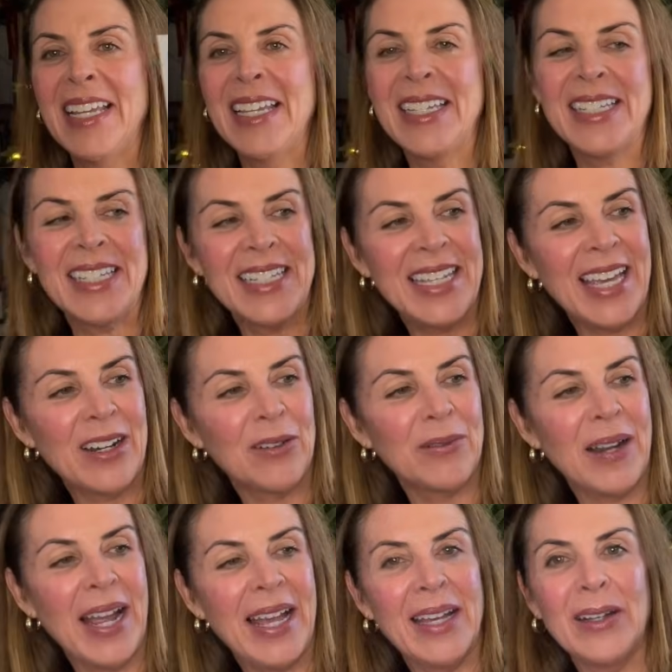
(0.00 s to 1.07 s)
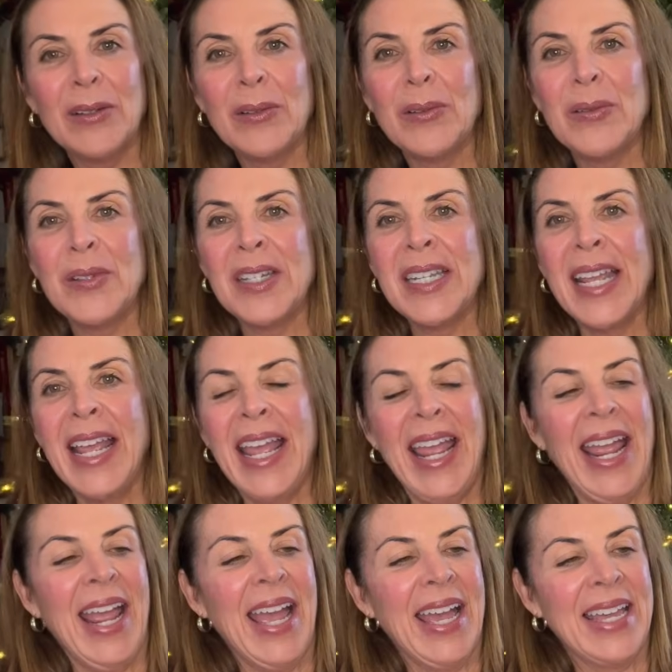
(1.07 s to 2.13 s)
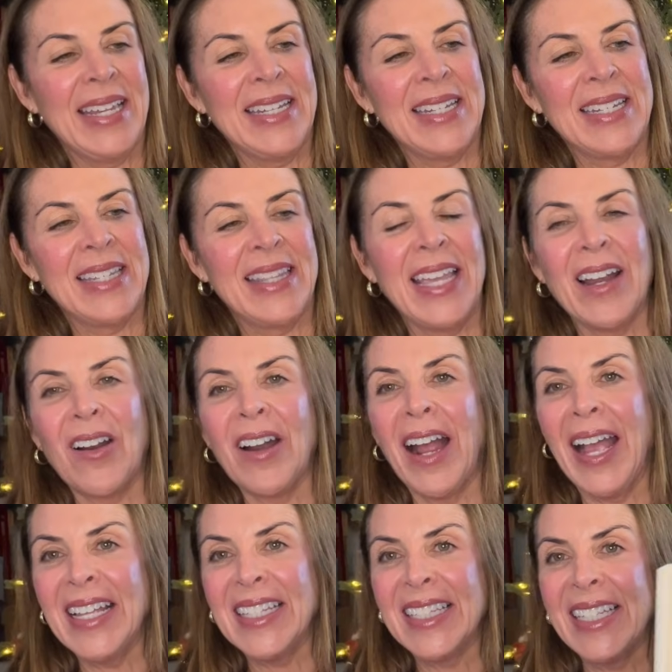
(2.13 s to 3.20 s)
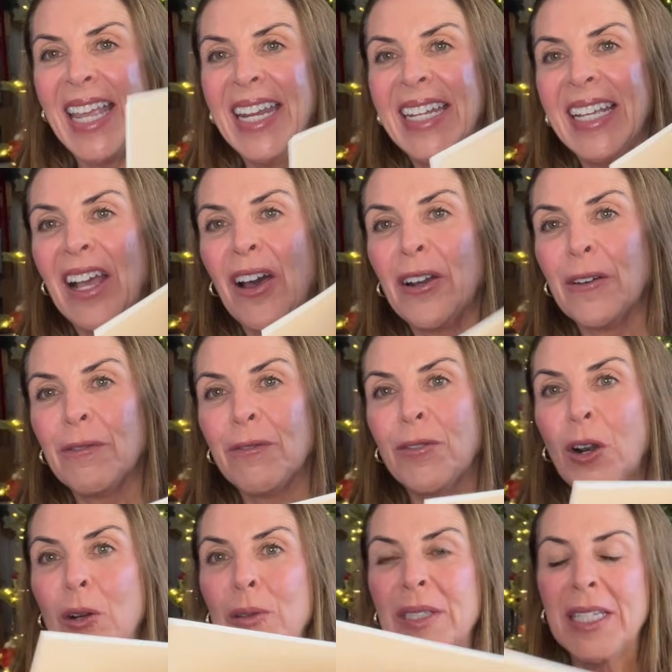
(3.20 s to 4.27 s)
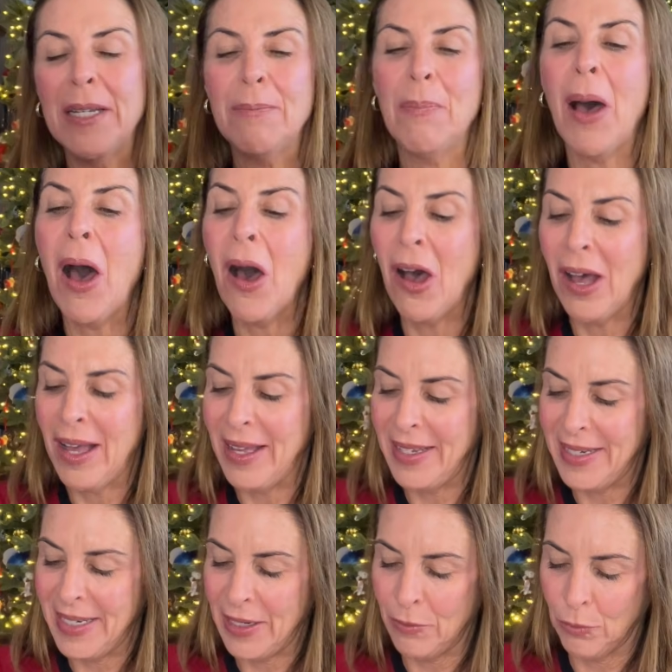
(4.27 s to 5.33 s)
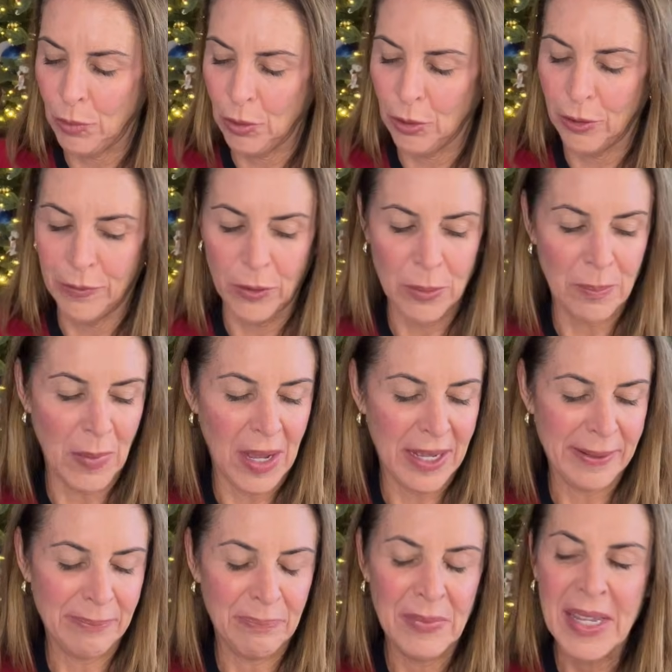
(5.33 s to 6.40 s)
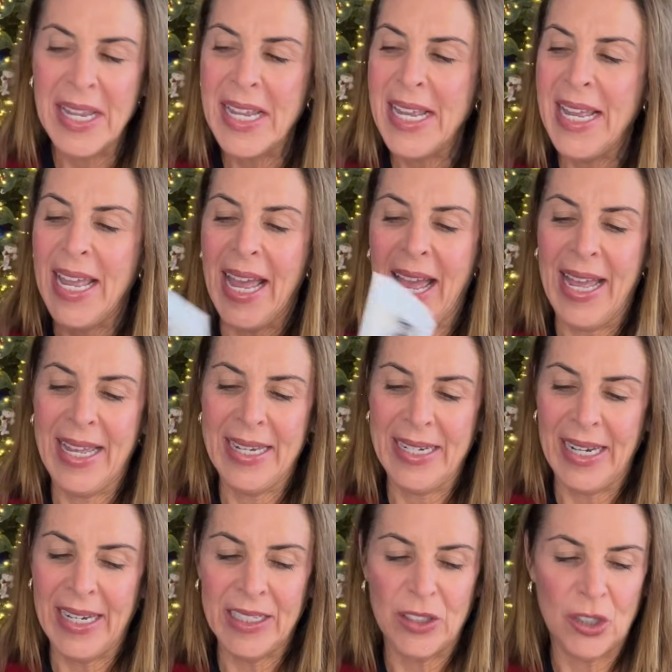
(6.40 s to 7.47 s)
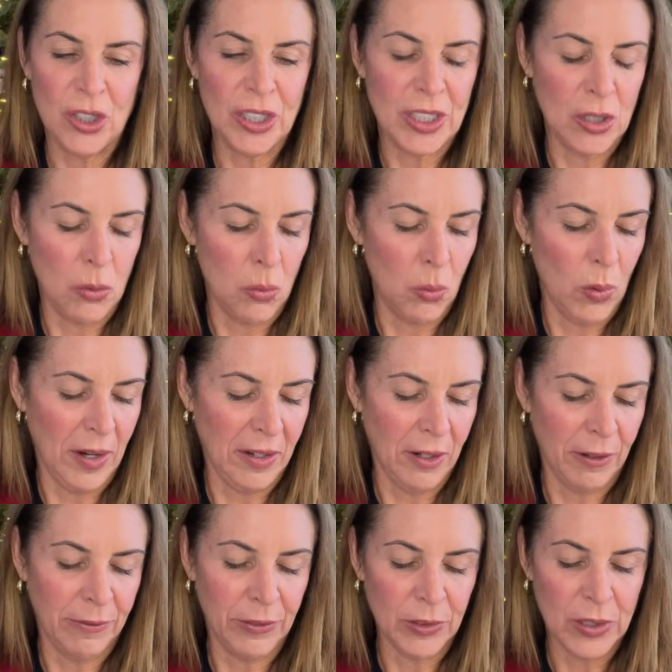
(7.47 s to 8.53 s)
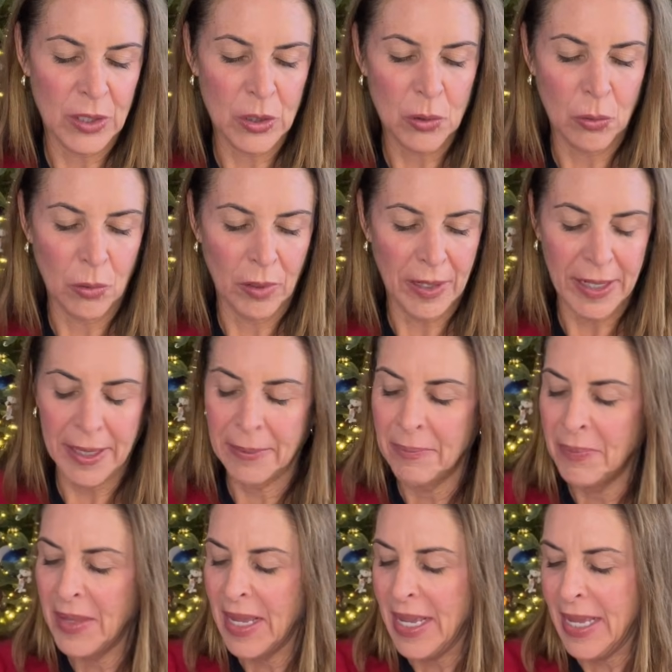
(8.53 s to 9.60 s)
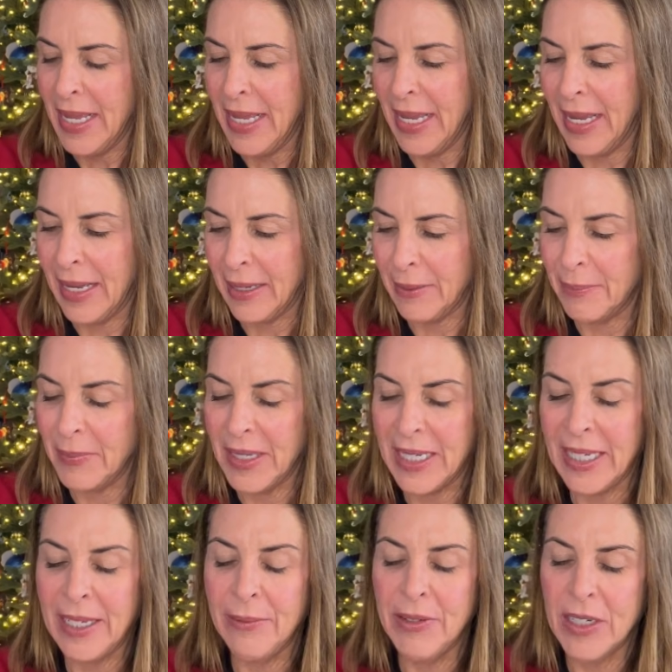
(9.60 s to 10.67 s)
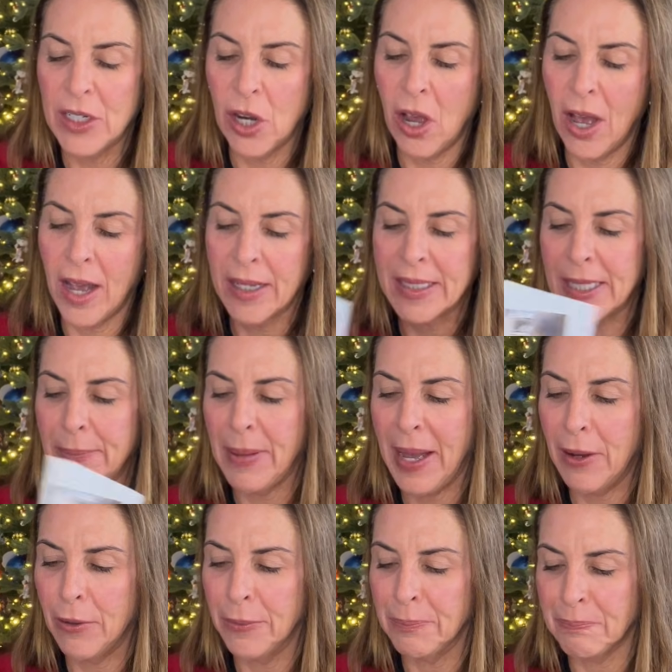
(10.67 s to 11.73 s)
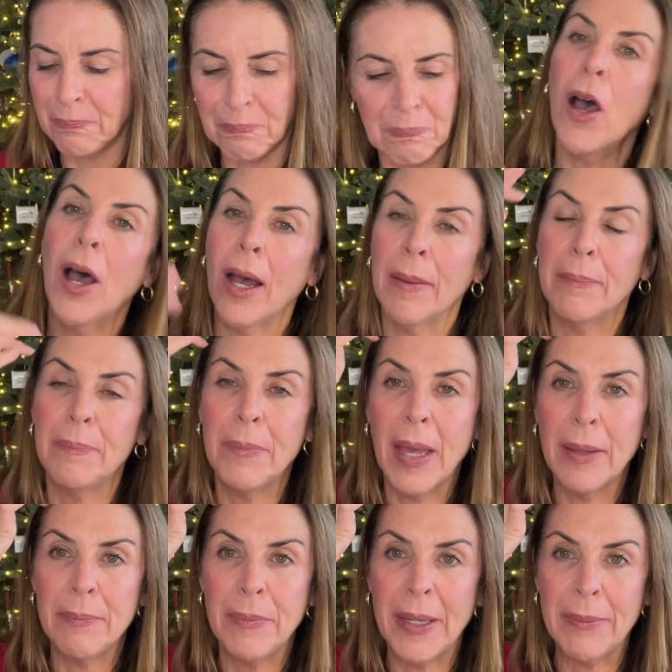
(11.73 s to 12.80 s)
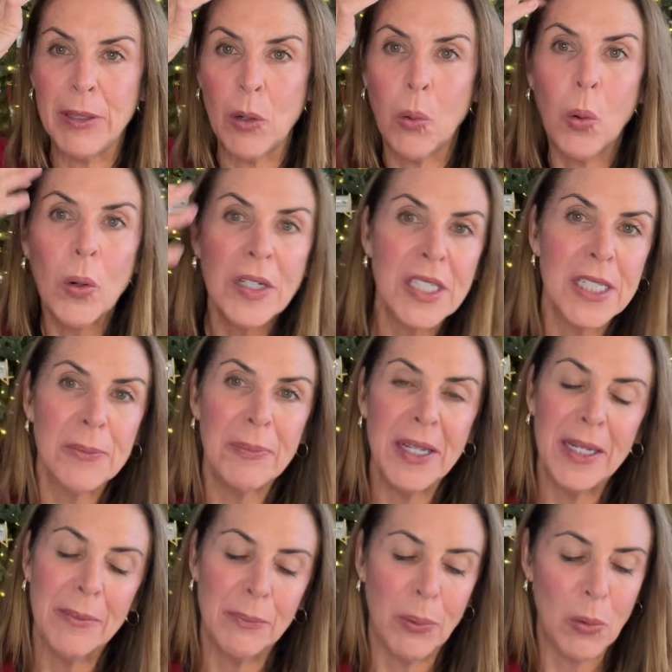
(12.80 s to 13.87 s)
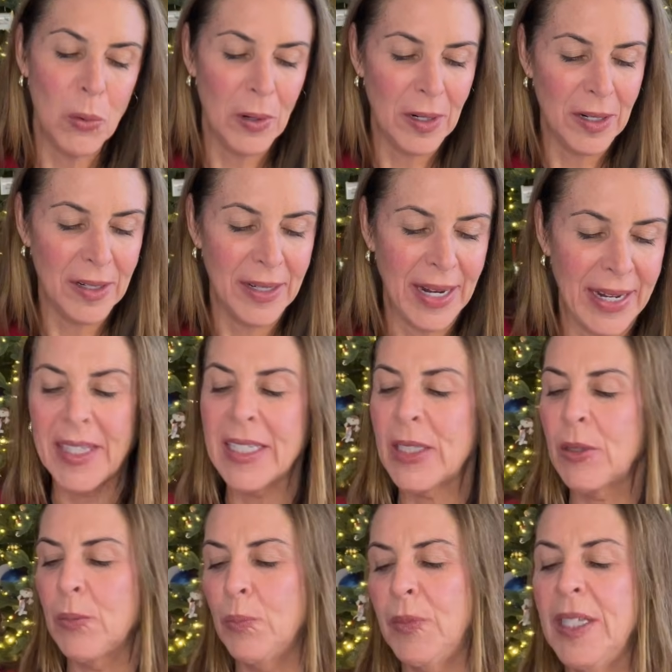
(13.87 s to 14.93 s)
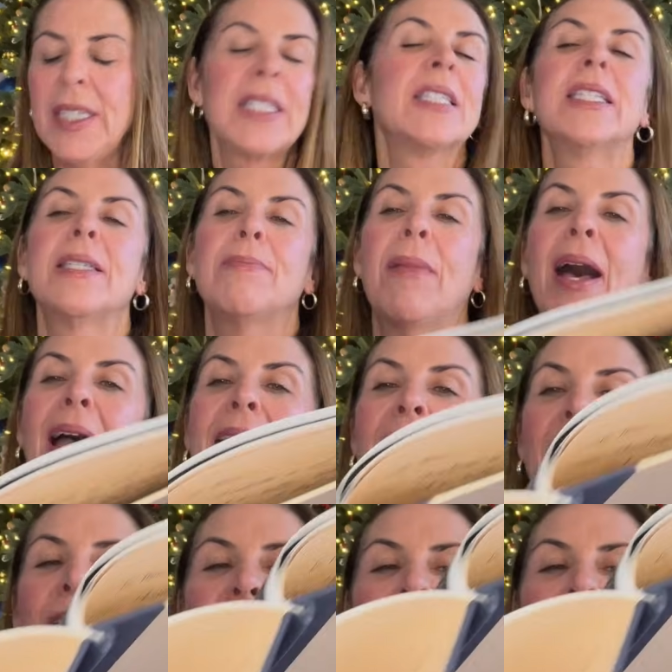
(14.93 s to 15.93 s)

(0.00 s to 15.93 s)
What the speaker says: to get around, and they are ice skating on a frozen pond in rural Vermont. And it's just a wonderful story. It even talks about baby horses being born. And this is my